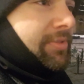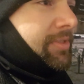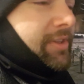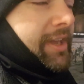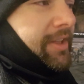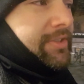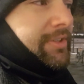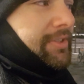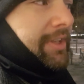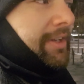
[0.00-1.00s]
the
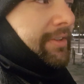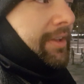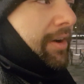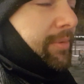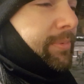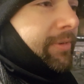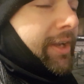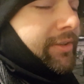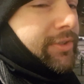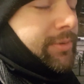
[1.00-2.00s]
answers that are
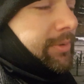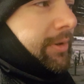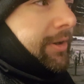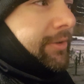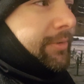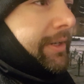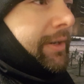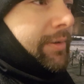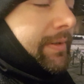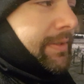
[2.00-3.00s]
provided to you aren't really
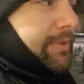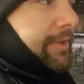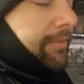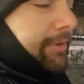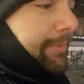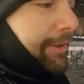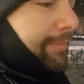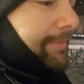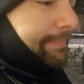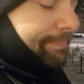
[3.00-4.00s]
going to solve your
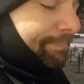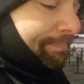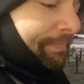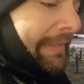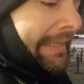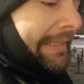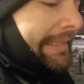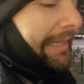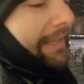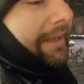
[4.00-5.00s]
problem.
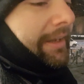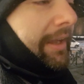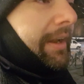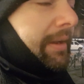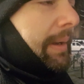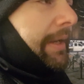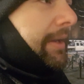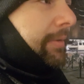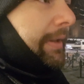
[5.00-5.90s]
And I can